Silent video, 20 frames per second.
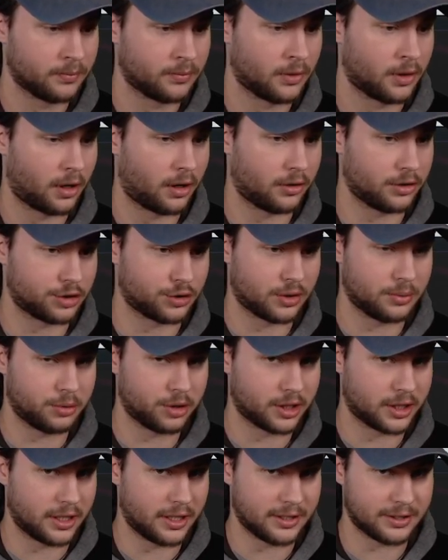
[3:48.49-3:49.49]
Our
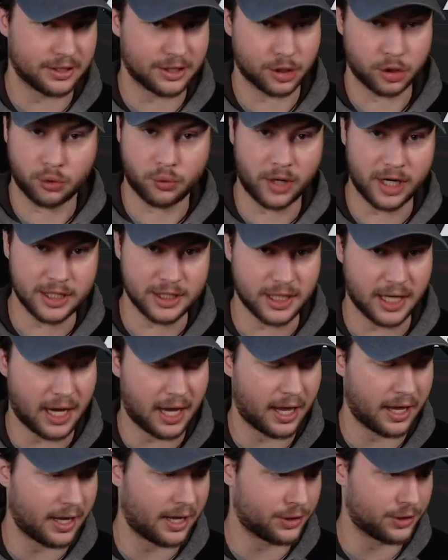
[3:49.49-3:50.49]
dribbling isn't crazy
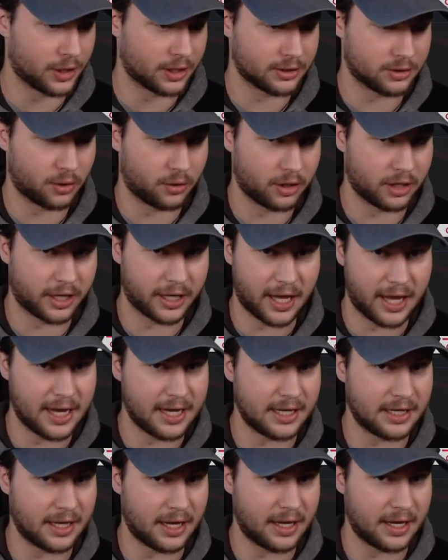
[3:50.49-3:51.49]
high. I think it's only like
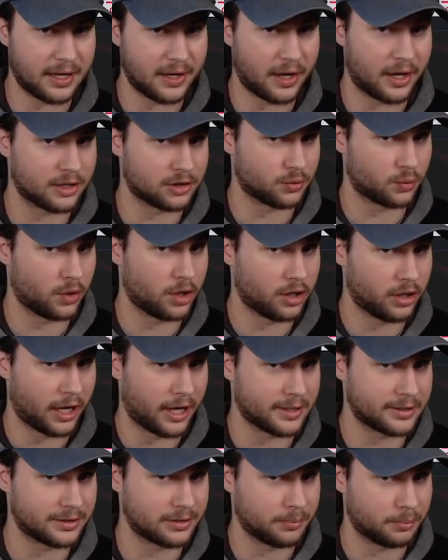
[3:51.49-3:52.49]
88, as well
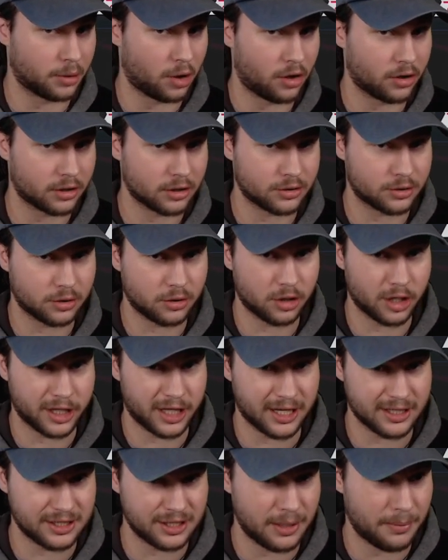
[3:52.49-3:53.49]
as the ball control, and
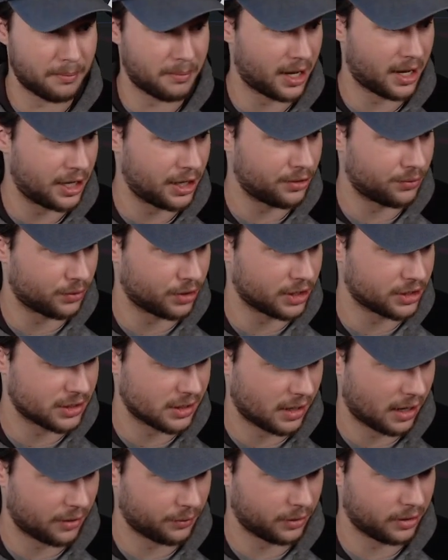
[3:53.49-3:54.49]
that's the main
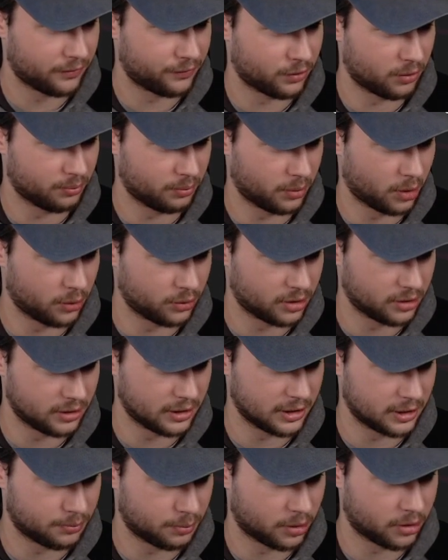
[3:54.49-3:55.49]
reason I went for both of
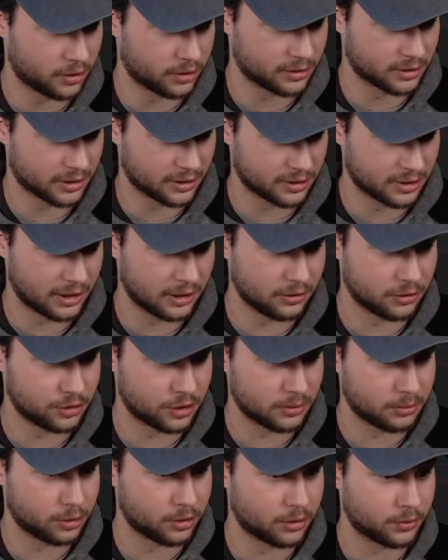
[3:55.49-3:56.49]
these perks, because Skilled
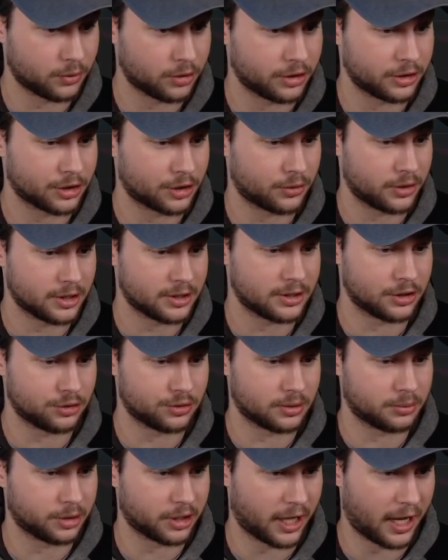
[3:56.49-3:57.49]
Dribbler will increase the
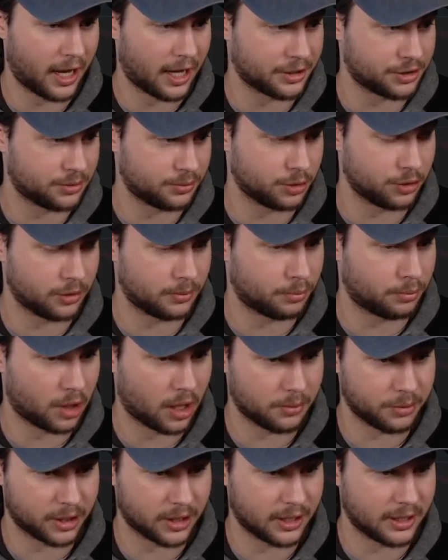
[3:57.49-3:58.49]
dribbling attribute and
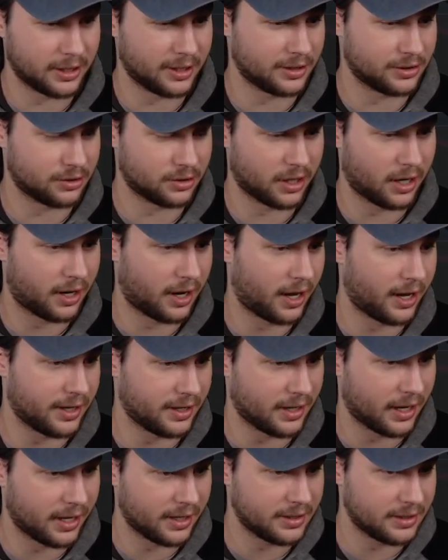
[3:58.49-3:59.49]
probably get it into the high
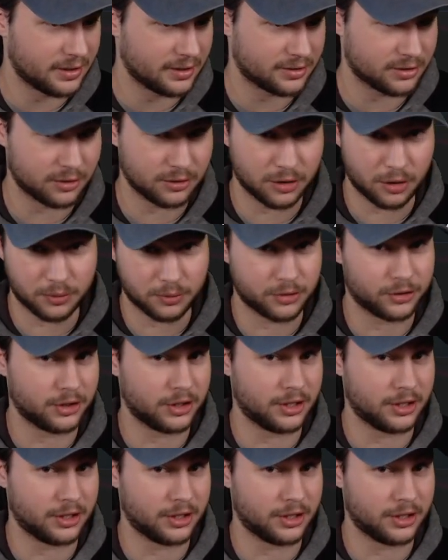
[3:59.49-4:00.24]
90s, so you don't really